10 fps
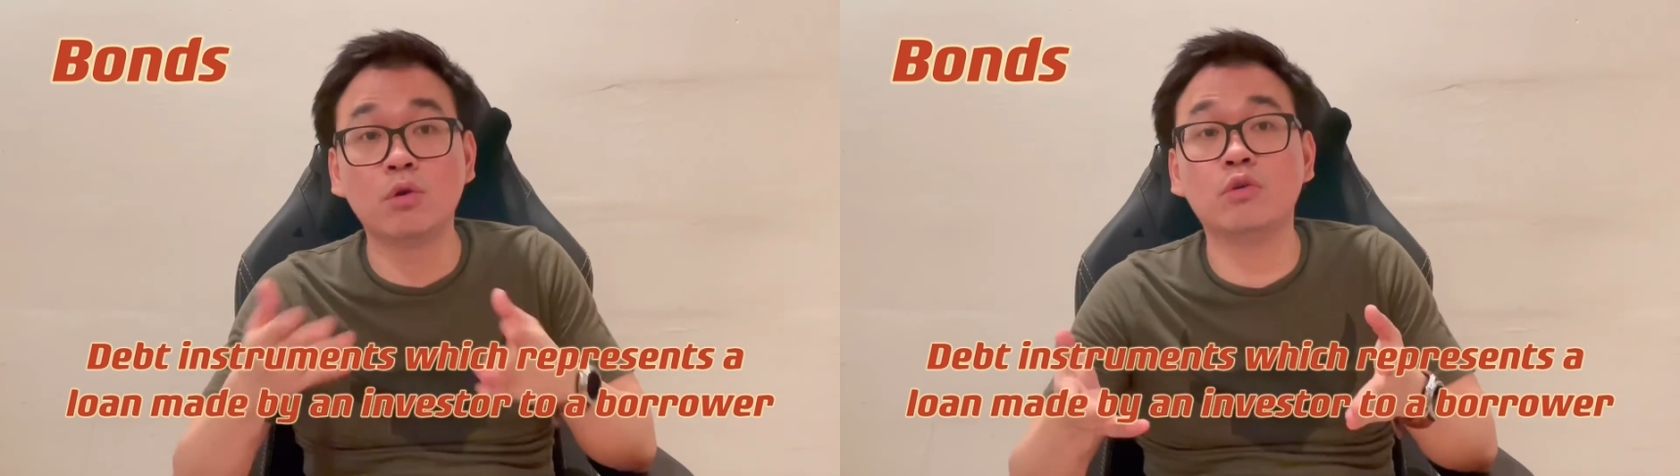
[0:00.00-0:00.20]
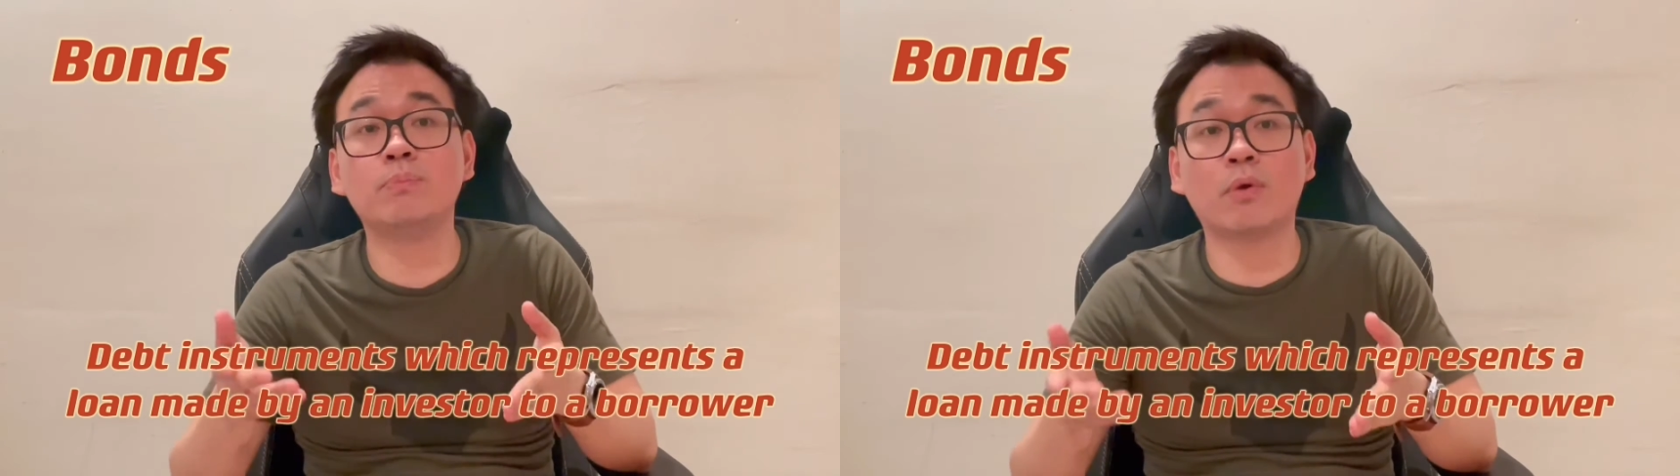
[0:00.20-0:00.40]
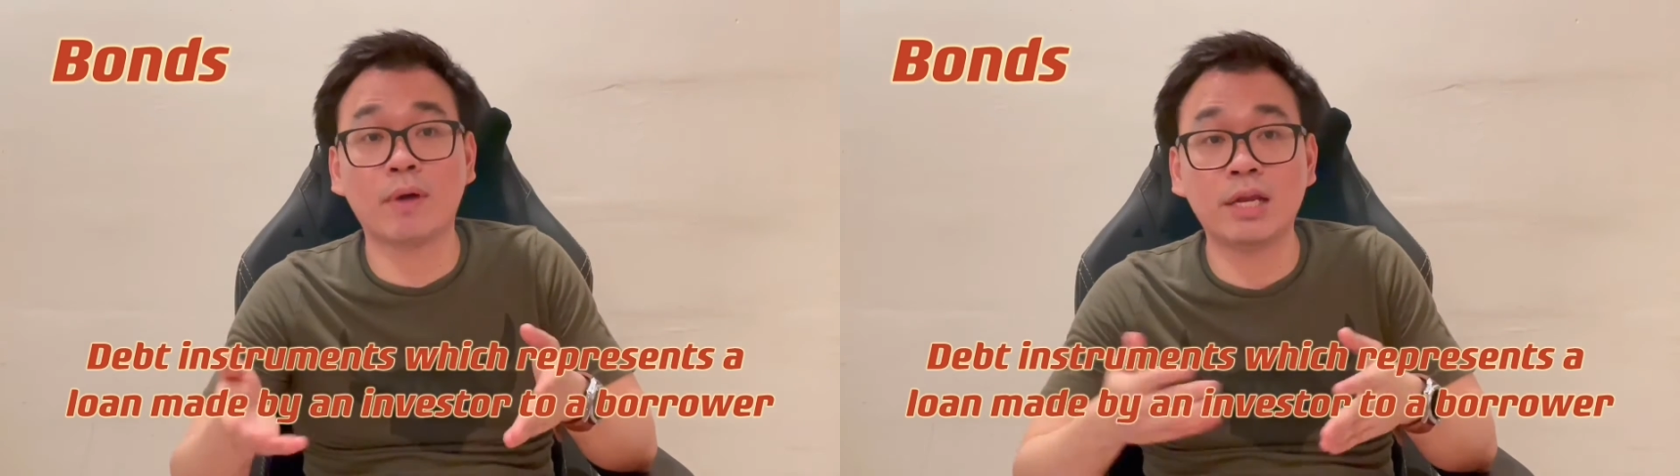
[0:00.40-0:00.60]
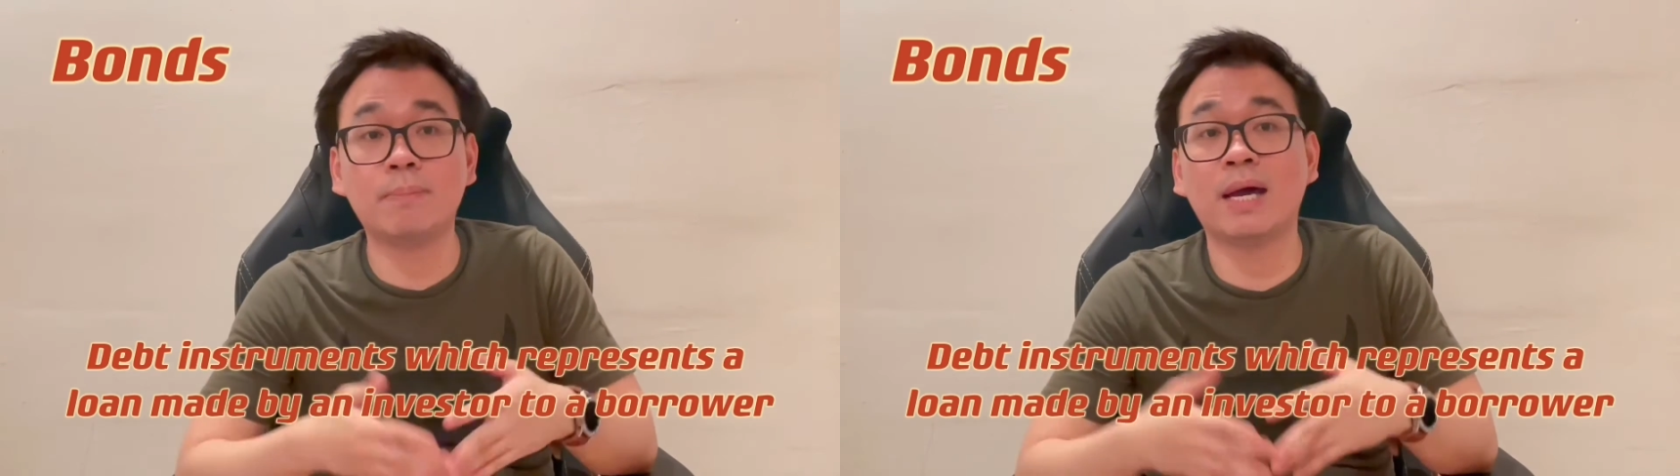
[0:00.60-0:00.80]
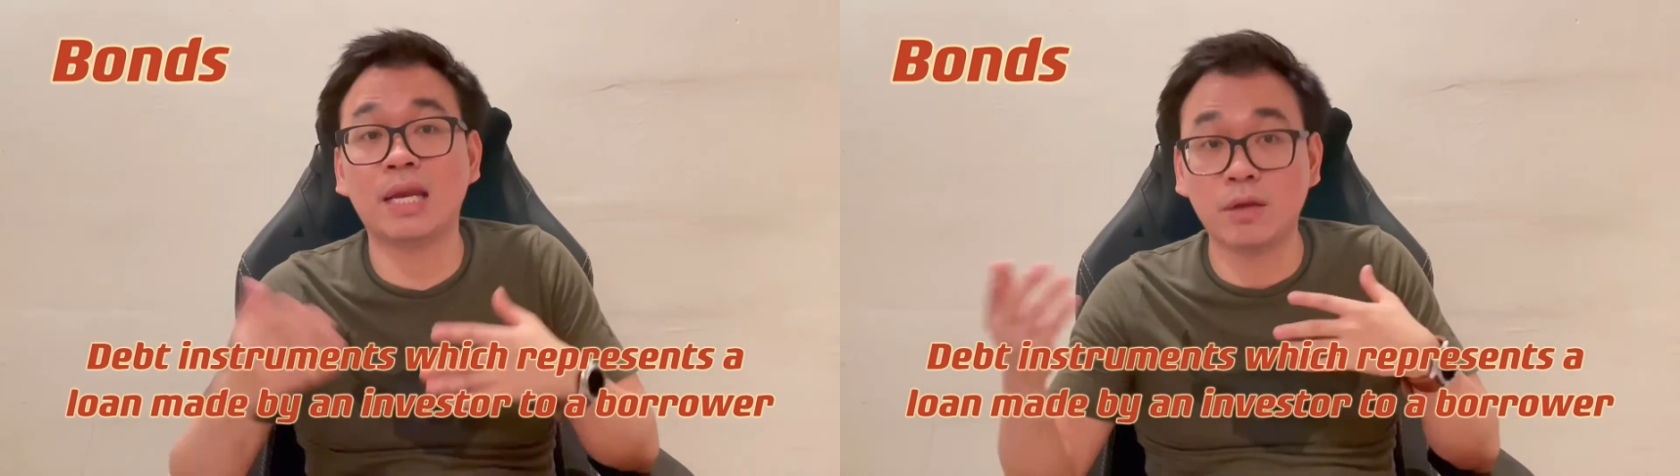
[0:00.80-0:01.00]
loan
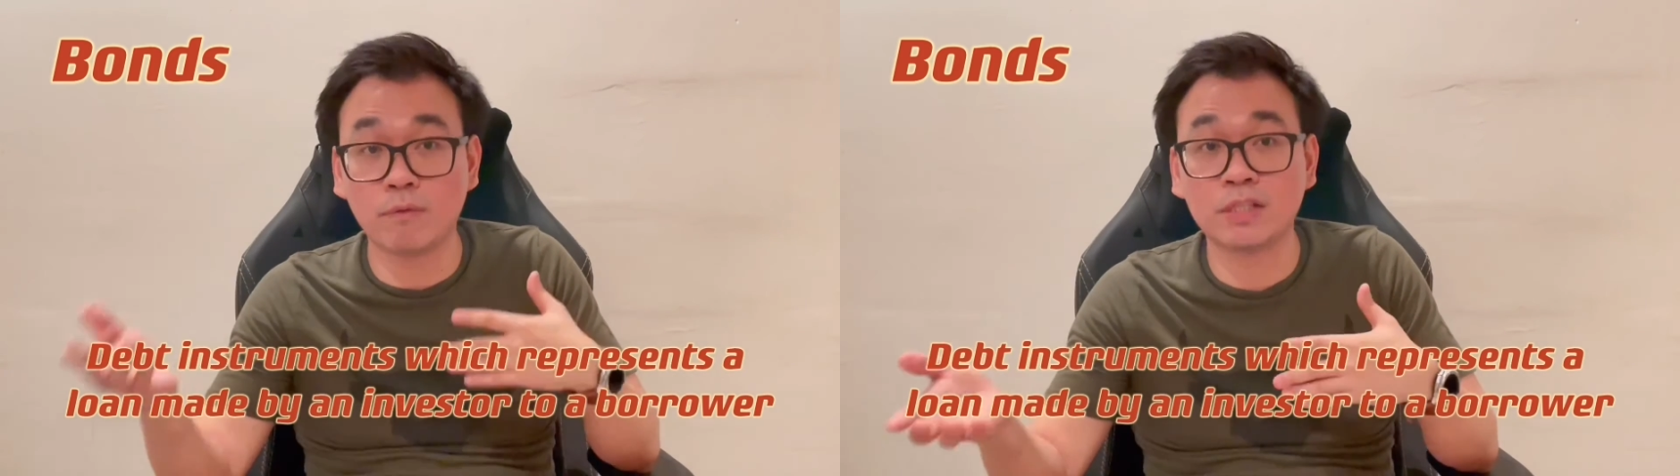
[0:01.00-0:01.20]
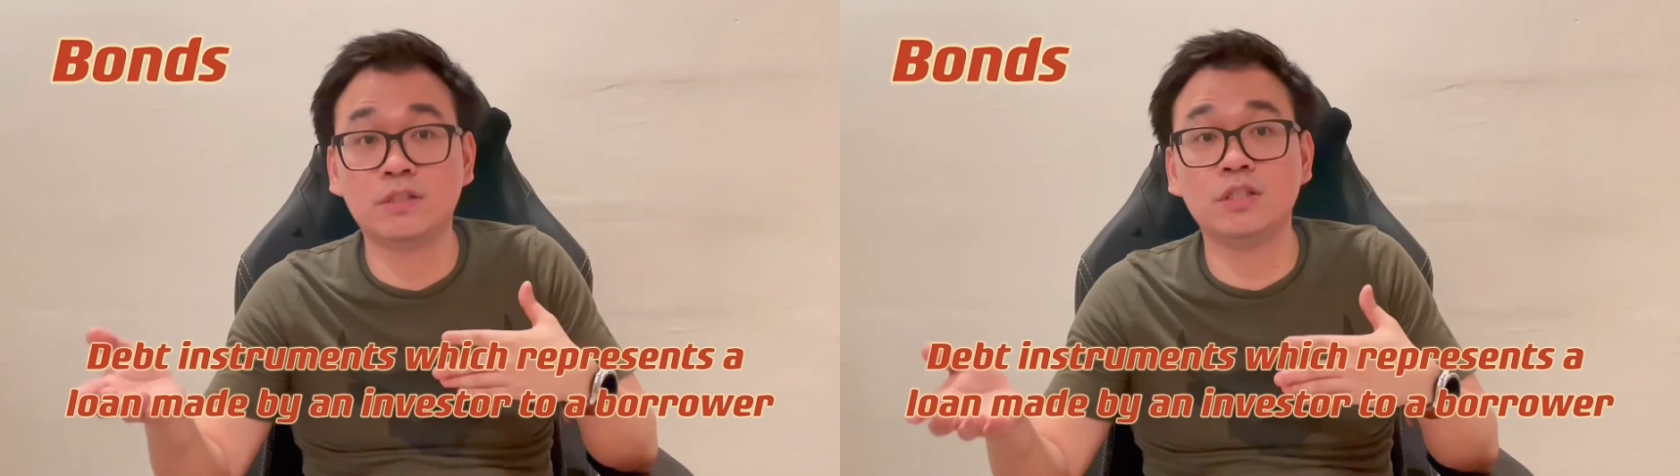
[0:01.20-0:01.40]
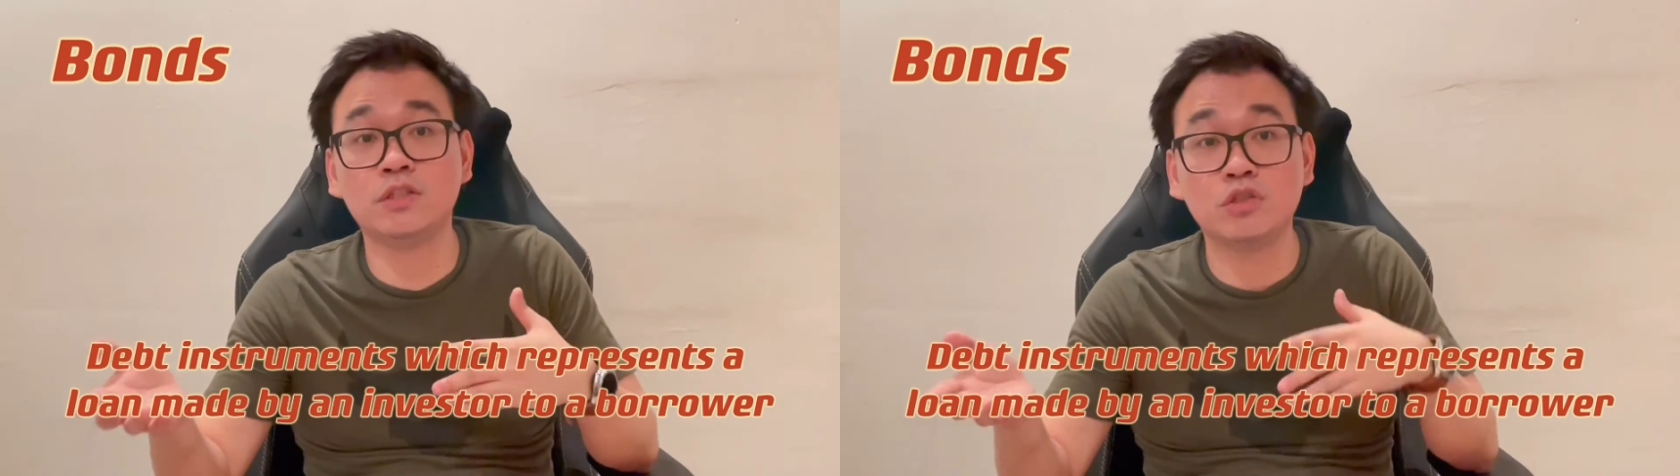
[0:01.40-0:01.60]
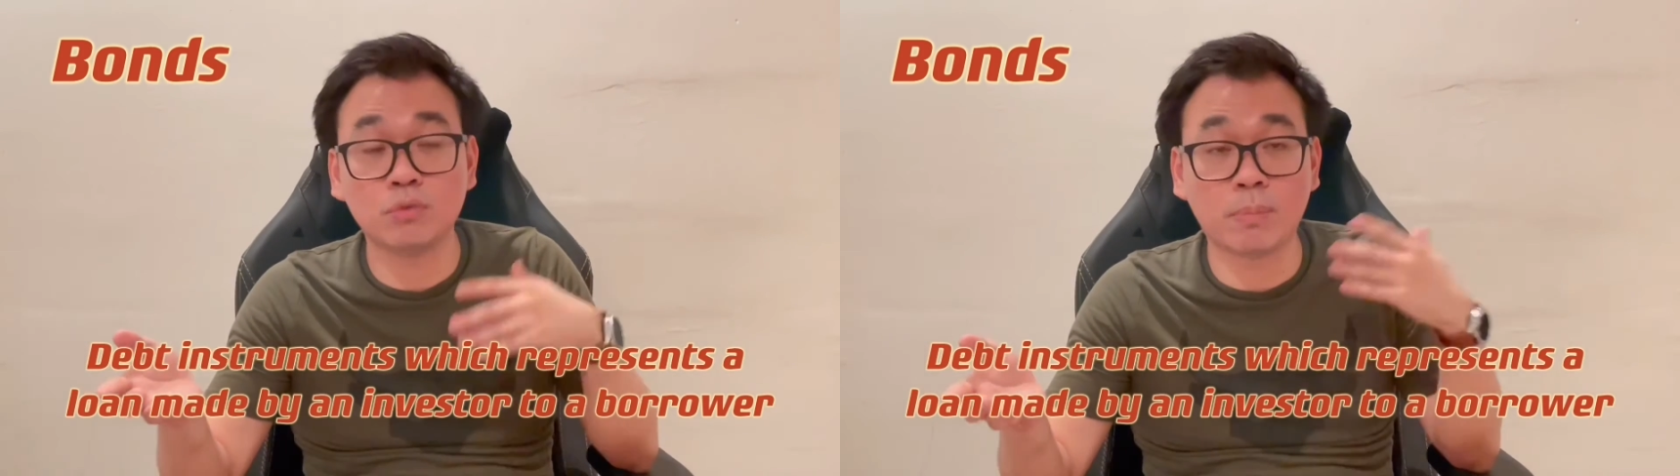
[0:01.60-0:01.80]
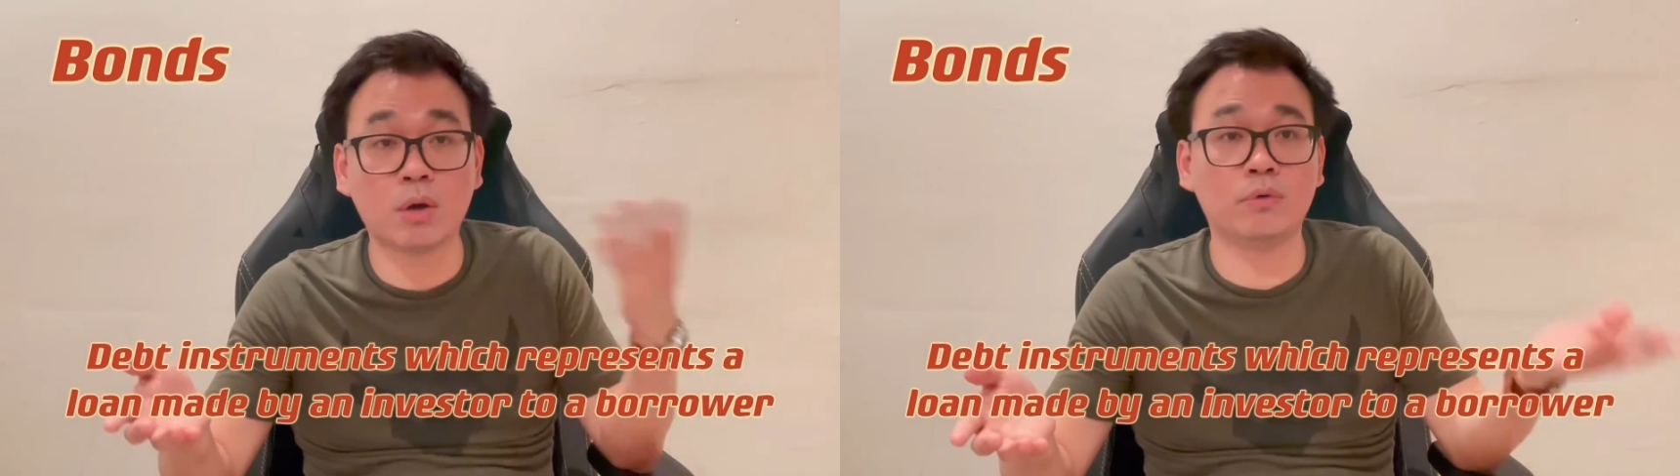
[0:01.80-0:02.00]
provided by investors
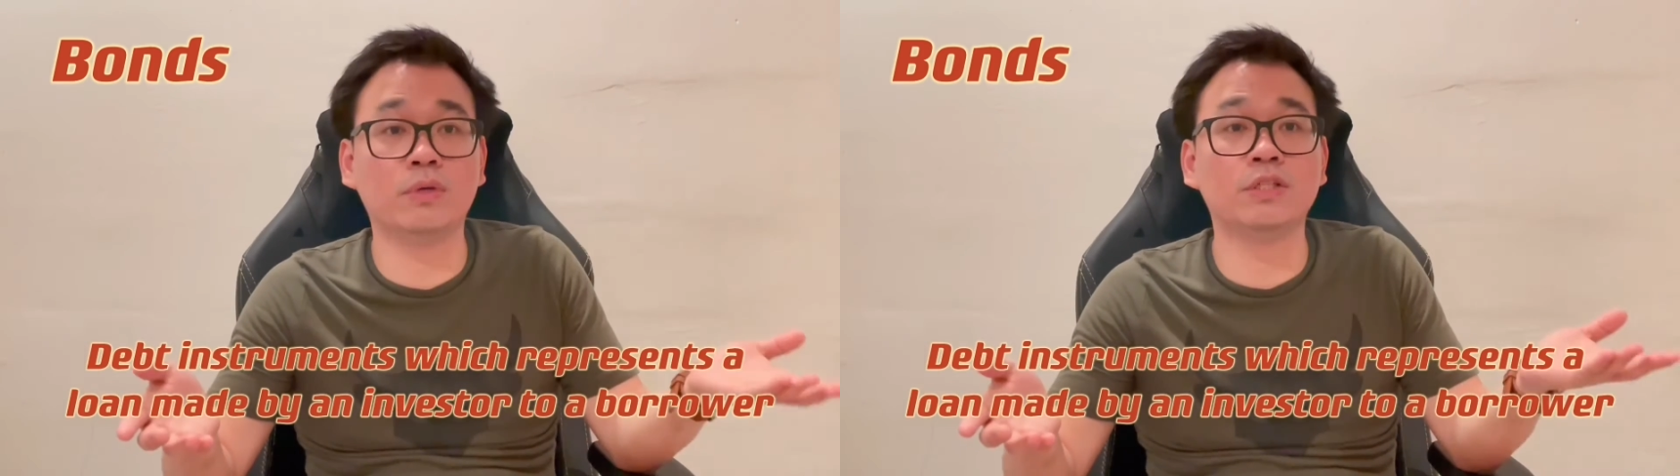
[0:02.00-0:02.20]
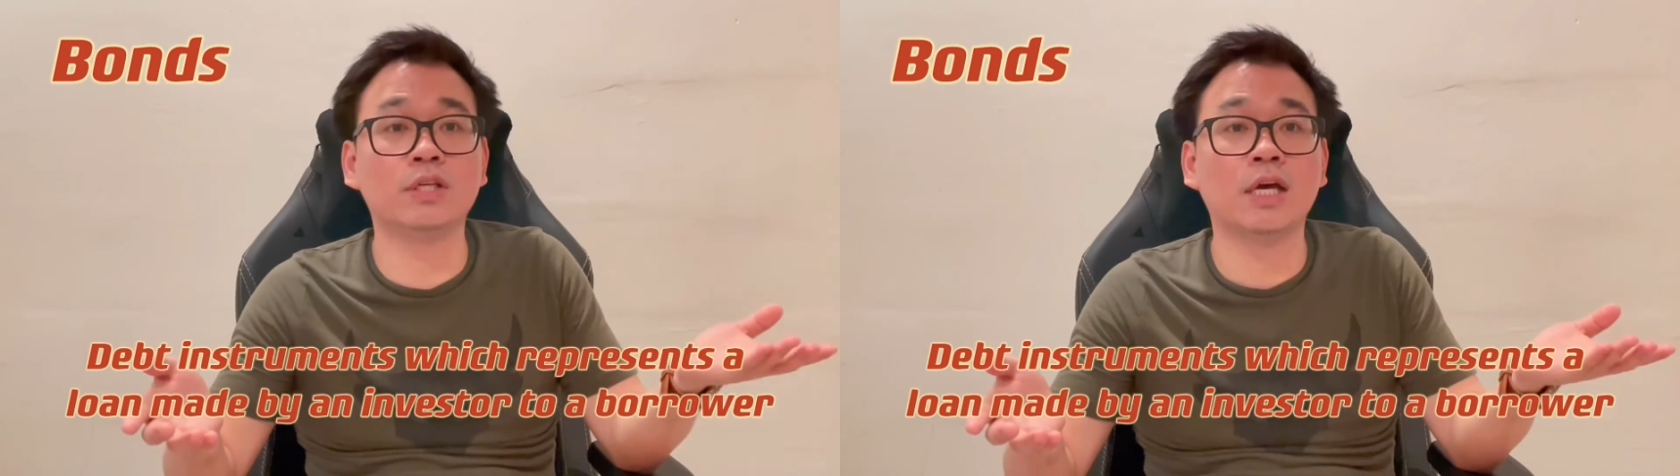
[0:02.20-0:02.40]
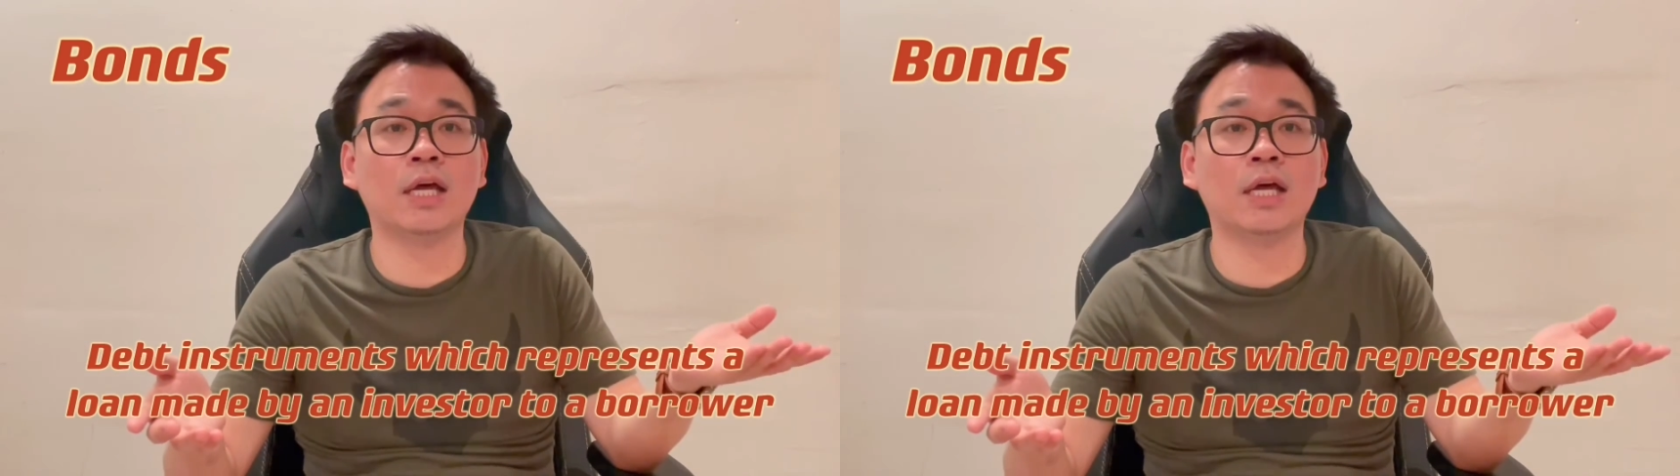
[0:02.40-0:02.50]
to borrowers.